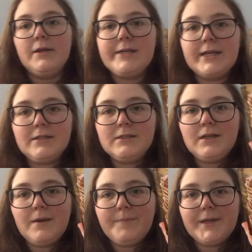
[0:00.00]
Next
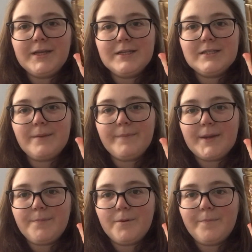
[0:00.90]
up is
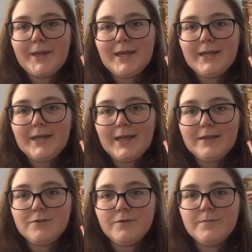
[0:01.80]
maple pancakes from